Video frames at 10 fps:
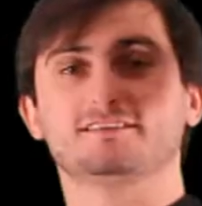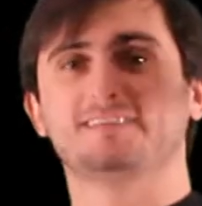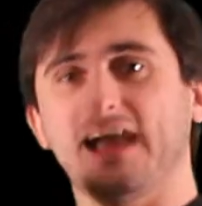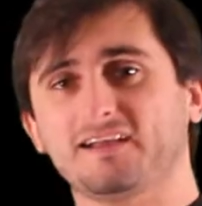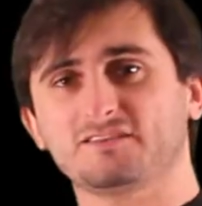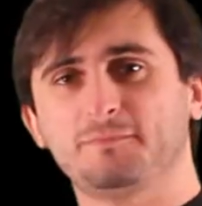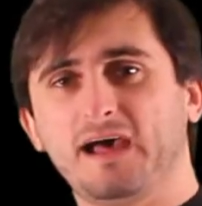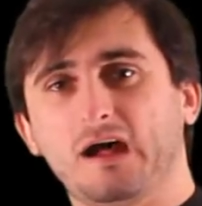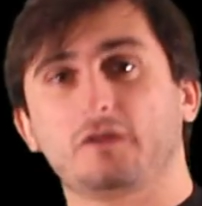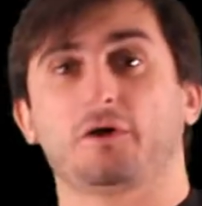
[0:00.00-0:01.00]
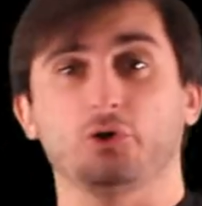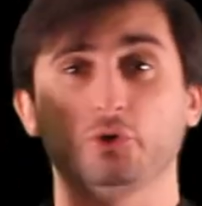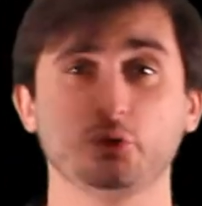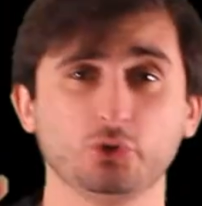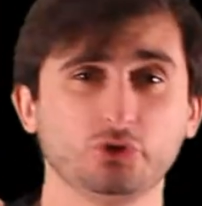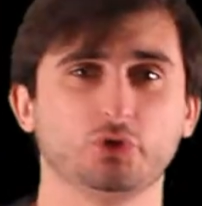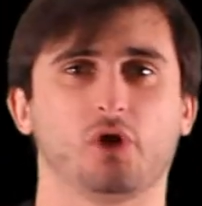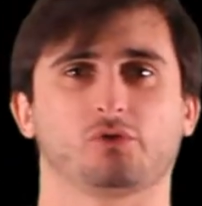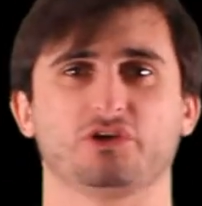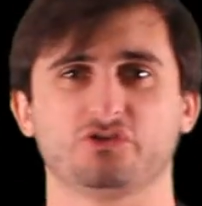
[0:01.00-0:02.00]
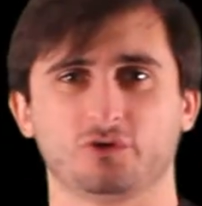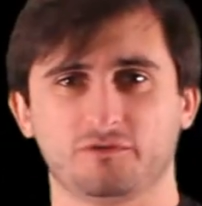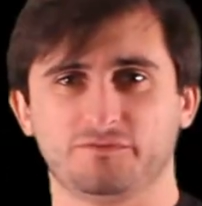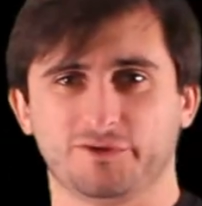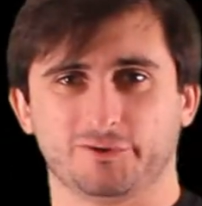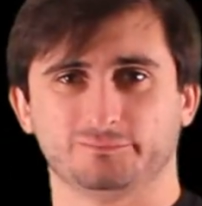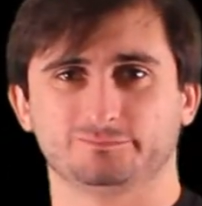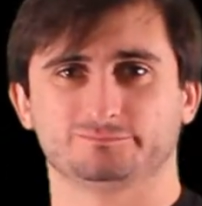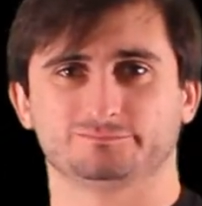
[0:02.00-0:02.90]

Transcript: Zach is back with a Hulu original review.